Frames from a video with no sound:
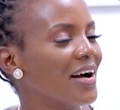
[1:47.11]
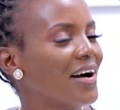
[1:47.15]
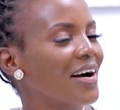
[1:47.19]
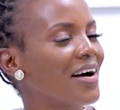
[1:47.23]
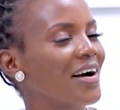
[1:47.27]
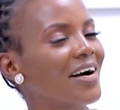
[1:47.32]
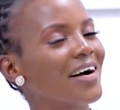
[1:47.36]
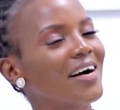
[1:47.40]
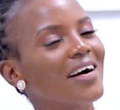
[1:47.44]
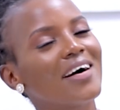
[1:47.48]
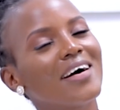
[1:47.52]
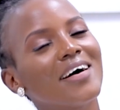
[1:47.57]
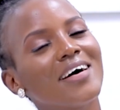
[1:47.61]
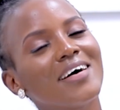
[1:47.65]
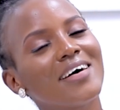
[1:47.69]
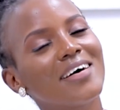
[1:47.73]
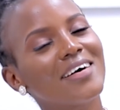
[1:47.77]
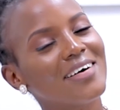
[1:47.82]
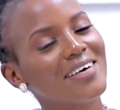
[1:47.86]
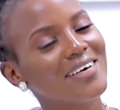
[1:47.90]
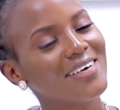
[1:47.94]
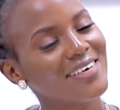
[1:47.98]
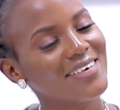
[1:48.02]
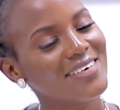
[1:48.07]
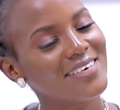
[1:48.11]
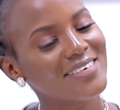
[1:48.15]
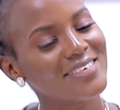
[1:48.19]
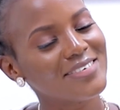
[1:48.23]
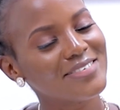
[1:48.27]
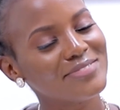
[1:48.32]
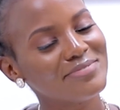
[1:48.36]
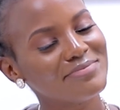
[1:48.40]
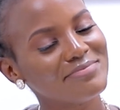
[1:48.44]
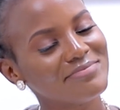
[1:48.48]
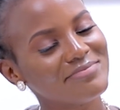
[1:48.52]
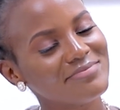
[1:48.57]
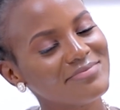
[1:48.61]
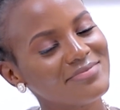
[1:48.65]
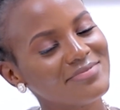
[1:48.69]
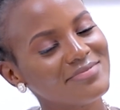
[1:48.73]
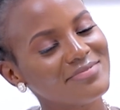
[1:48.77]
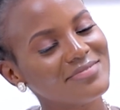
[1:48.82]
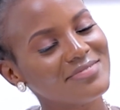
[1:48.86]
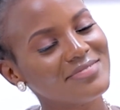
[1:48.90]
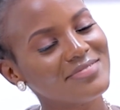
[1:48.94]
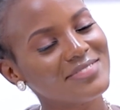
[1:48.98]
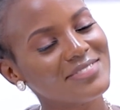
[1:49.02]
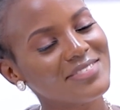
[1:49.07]

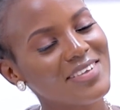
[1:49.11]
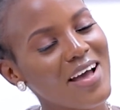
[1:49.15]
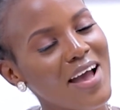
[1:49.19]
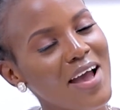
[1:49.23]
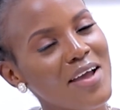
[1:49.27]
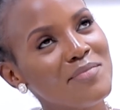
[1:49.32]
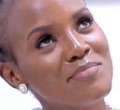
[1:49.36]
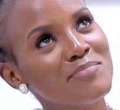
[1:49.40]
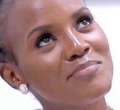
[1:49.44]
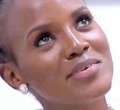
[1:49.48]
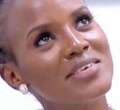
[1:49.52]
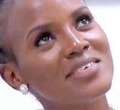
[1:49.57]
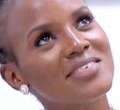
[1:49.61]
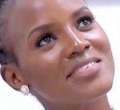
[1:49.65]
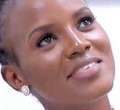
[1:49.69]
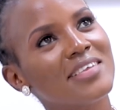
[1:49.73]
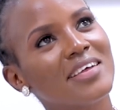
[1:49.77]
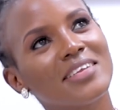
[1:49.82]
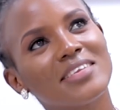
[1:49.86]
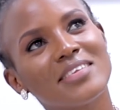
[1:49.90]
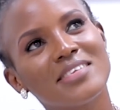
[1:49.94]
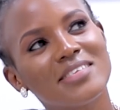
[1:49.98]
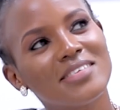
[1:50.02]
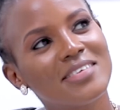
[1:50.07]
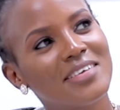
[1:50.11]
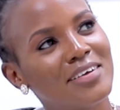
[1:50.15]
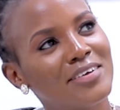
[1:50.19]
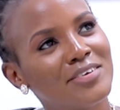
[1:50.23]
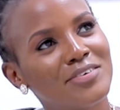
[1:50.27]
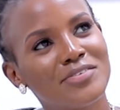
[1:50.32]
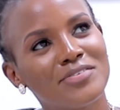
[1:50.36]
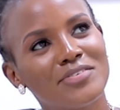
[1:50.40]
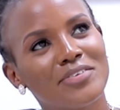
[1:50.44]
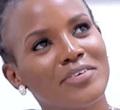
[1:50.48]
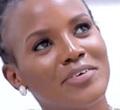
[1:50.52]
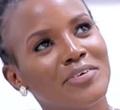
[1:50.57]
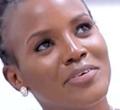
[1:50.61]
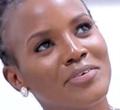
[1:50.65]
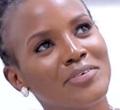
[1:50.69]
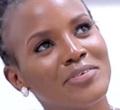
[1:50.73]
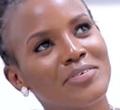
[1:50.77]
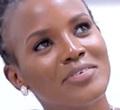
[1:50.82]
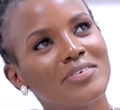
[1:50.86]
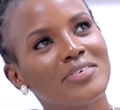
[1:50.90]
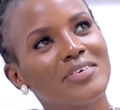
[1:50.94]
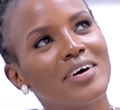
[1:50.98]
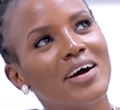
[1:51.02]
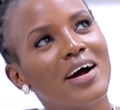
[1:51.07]
I miss that stage
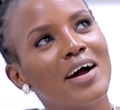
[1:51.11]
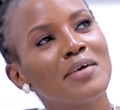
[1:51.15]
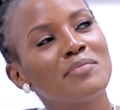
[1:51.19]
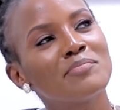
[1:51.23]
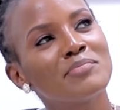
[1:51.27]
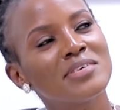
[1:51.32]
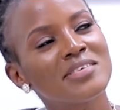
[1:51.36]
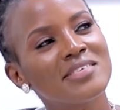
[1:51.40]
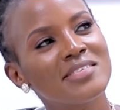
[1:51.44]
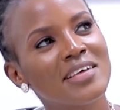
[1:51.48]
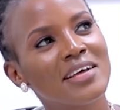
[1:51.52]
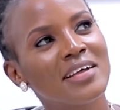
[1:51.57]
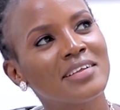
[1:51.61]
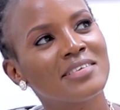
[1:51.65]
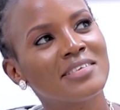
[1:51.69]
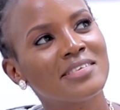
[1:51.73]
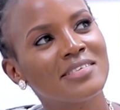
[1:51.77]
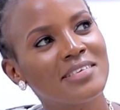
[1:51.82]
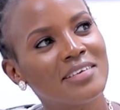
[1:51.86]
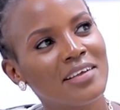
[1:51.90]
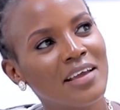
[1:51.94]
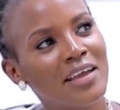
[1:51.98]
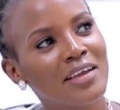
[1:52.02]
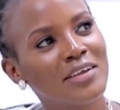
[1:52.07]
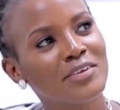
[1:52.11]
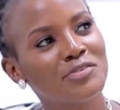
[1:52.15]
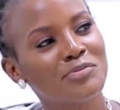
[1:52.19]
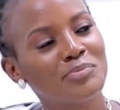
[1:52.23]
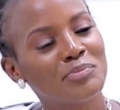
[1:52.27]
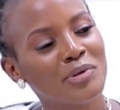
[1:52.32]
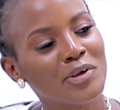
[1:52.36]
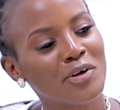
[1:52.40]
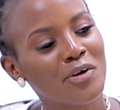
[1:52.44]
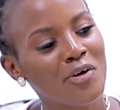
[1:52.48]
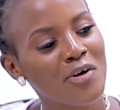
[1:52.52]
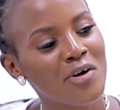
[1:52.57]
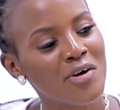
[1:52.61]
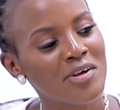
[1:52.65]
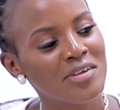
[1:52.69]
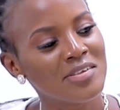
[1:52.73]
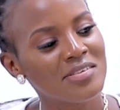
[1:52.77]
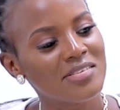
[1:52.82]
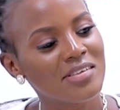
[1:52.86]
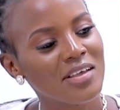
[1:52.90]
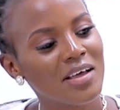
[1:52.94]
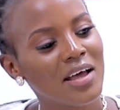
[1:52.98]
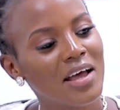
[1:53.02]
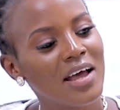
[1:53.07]
though. I miss that stage
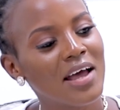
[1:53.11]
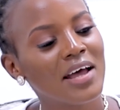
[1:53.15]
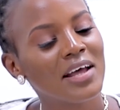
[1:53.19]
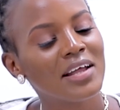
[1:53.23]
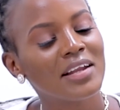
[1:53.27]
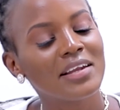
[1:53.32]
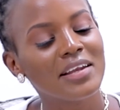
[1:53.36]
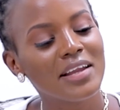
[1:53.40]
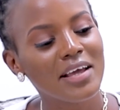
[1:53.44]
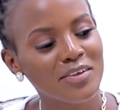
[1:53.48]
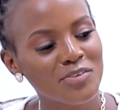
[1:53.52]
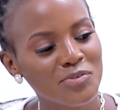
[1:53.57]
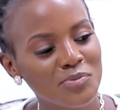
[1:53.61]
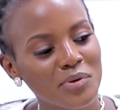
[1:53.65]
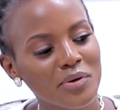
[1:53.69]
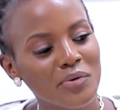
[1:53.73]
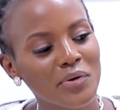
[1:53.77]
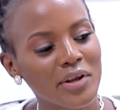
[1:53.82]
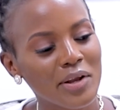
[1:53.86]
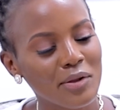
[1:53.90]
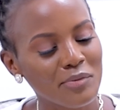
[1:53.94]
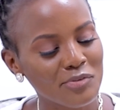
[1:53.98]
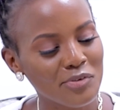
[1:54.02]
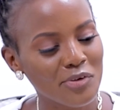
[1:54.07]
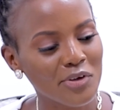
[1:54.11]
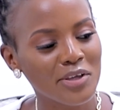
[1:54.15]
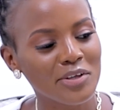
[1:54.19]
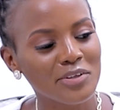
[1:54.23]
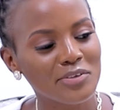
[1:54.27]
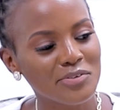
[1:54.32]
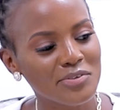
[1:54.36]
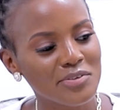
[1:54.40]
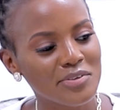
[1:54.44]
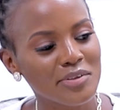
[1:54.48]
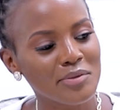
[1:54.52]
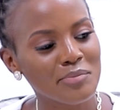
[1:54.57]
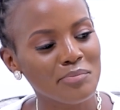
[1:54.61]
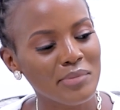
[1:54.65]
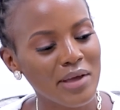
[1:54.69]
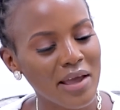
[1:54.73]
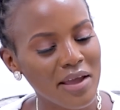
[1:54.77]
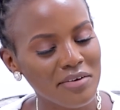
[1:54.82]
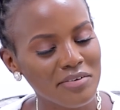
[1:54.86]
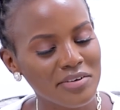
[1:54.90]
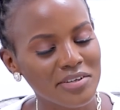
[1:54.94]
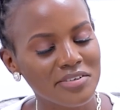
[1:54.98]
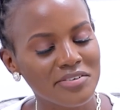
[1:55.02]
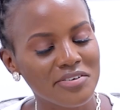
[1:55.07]
because next week when I'm talking to the
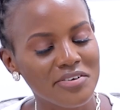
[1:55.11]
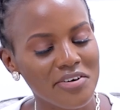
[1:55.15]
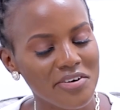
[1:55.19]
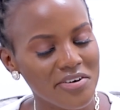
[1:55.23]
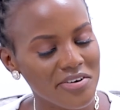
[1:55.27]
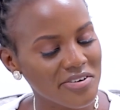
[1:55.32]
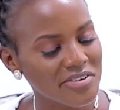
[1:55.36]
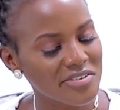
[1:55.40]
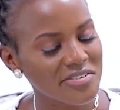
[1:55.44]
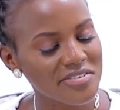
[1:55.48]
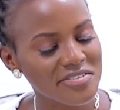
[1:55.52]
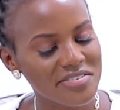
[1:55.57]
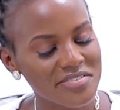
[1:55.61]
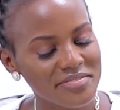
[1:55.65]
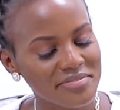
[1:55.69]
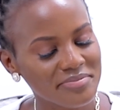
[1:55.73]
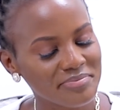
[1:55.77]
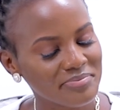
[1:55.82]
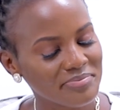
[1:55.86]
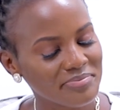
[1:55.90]
married girls,